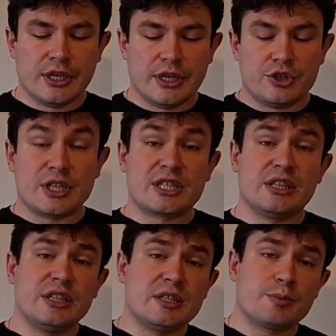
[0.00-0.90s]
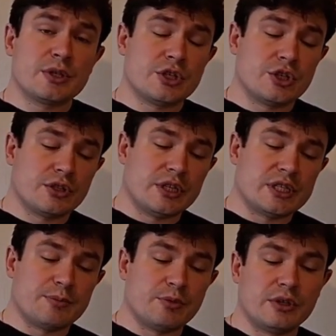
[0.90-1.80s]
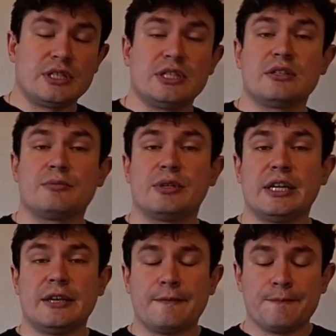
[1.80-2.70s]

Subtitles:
Just in this position, his opponent didn't play